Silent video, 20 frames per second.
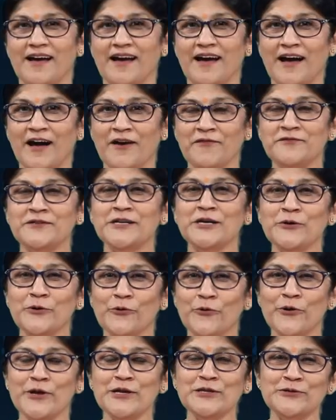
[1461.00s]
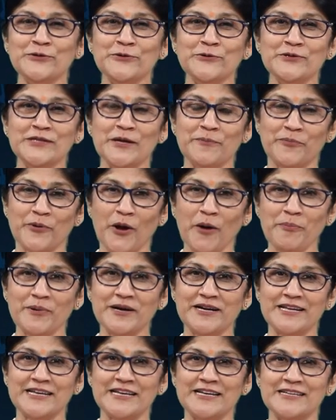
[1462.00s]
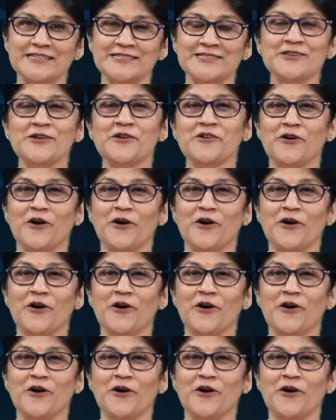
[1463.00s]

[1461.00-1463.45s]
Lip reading: after going through the properties